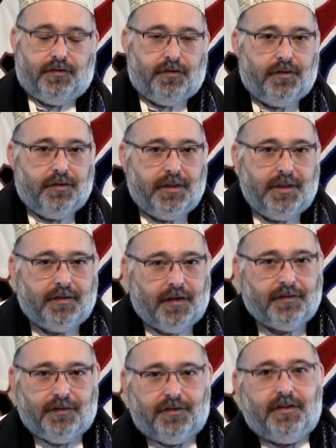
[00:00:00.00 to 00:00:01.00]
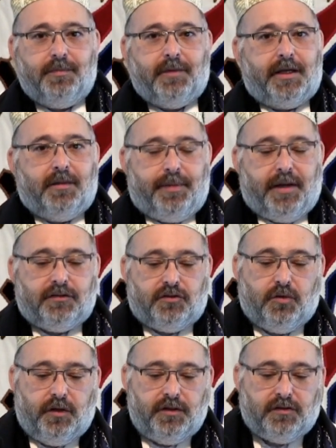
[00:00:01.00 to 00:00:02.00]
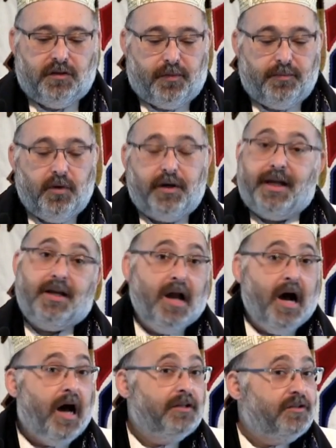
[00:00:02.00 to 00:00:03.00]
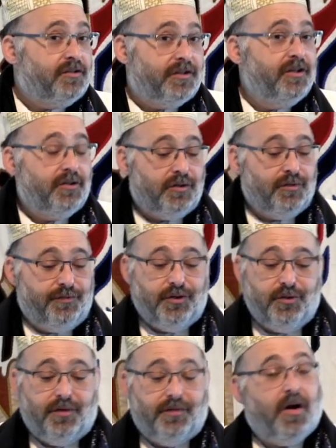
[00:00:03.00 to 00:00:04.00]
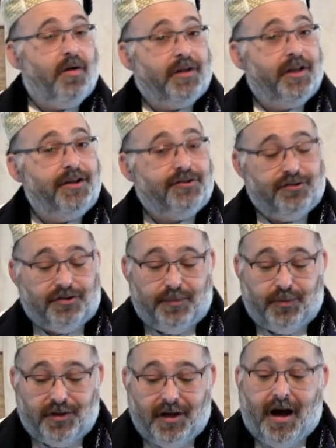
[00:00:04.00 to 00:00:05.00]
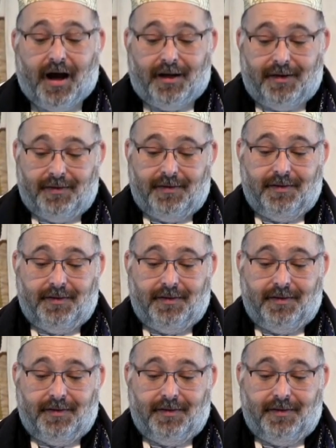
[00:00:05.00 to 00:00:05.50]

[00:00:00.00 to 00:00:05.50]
certainly doesn't seem like the best choice to promote a non-cynical view of our relationship with God.